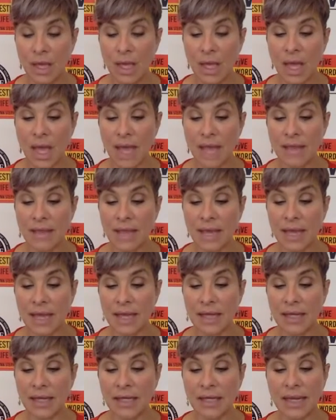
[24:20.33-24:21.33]
And
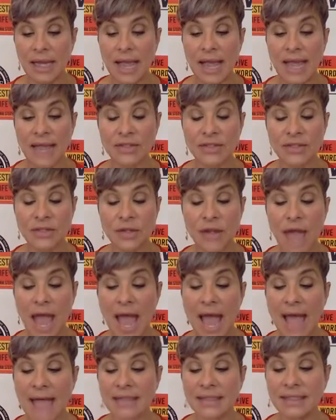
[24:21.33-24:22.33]
then an enhancer,
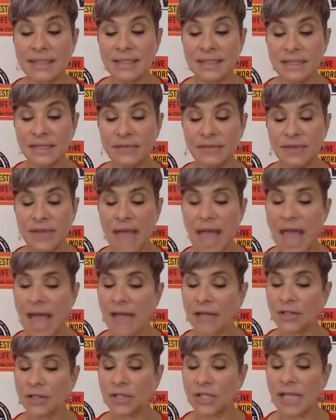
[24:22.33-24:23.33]
act as if it
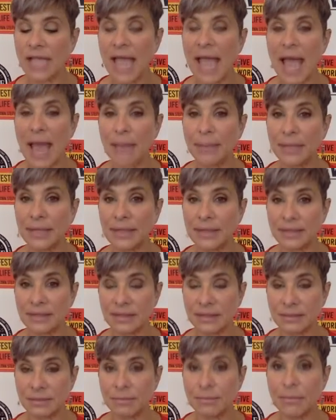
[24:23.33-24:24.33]
actually happened
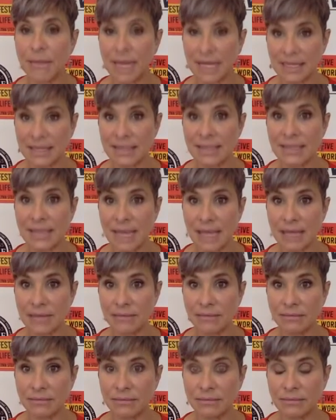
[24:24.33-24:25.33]
mindset.
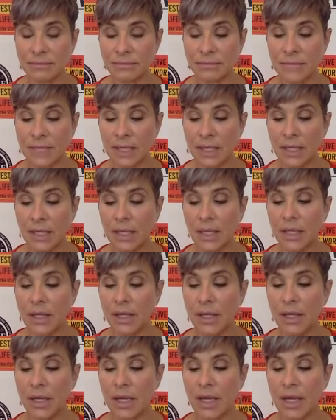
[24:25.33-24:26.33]

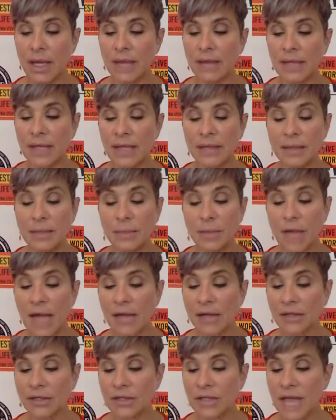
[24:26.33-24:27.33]
And then the
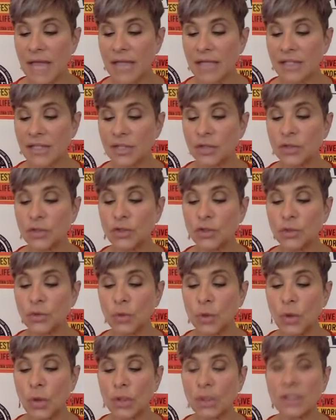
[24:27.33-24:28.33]
blocker to that is
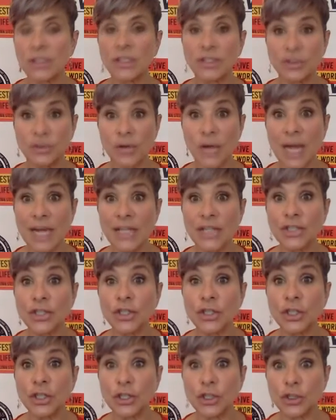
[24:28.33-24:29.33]
control, trying to
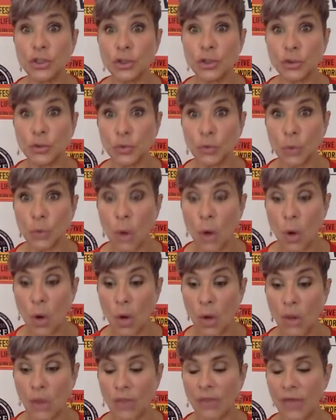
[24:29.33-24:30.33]

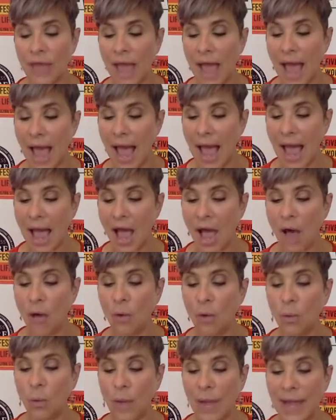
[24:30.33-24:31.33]
control the
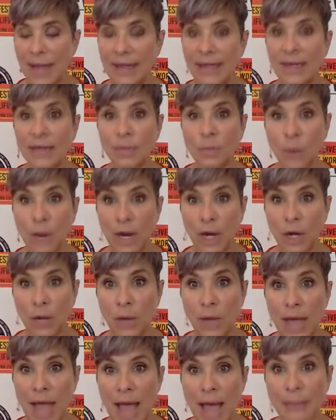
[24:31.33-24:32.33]
how, when, and where it will
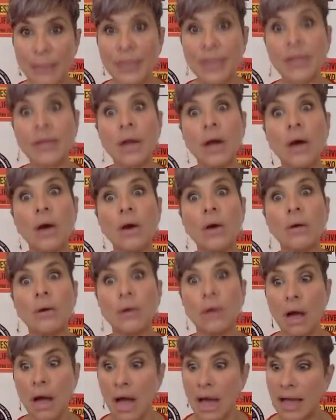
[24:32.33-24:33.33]
happen. Oh
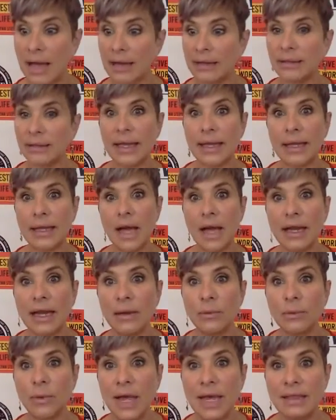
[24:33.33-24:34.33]
God, thank God
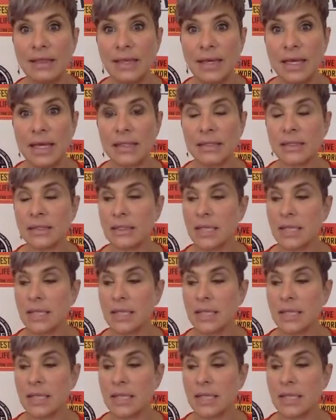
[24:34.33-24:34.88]
I read this.